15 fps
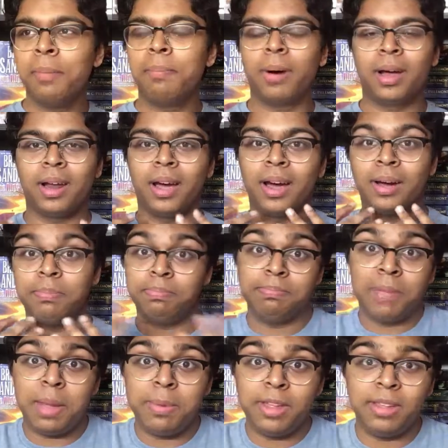but uh,
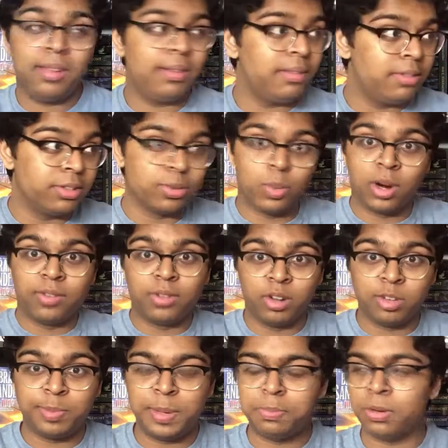maybe you're one of
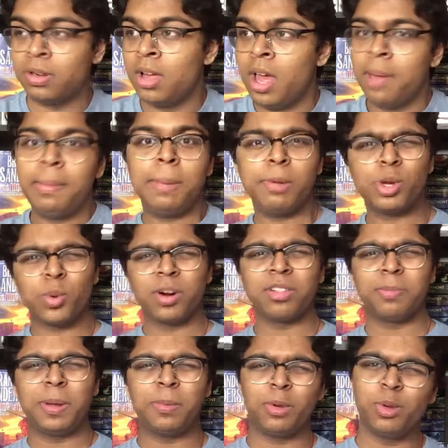those people. Maybe you're one of
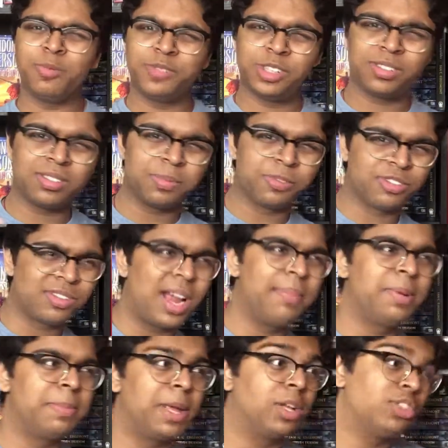the people who've just
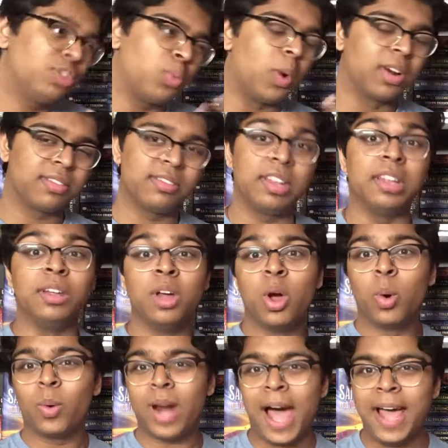subscribed to me and just want to see
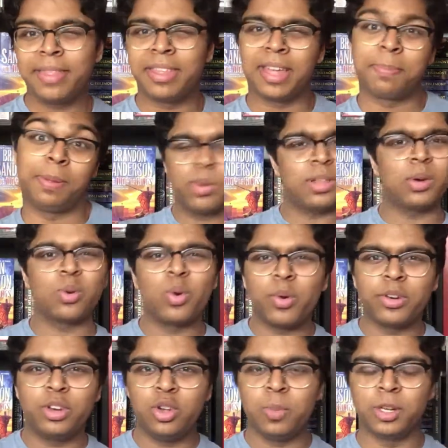what I think without
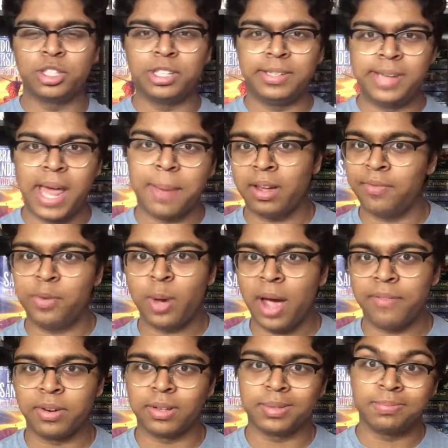going too much in depth. If you
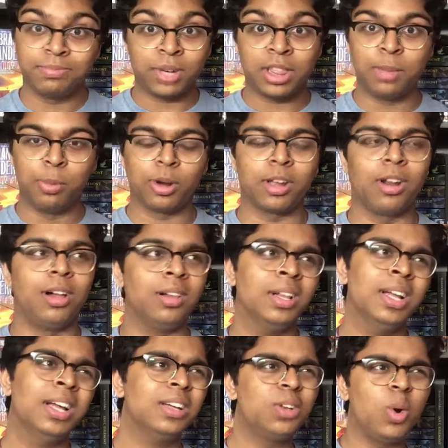haven't read the book at all,
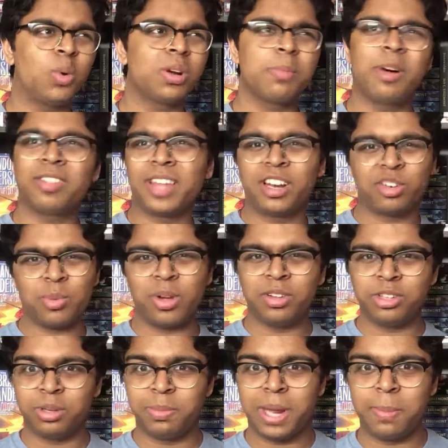don't worry about that as well.
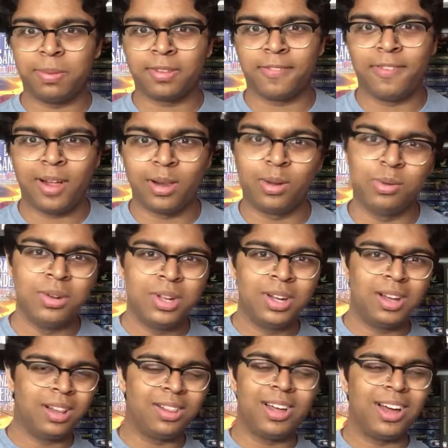You'll be able to follow
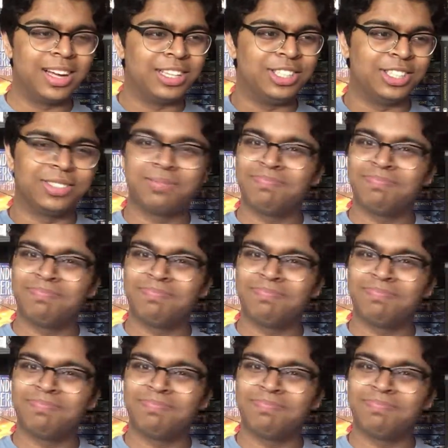along, just,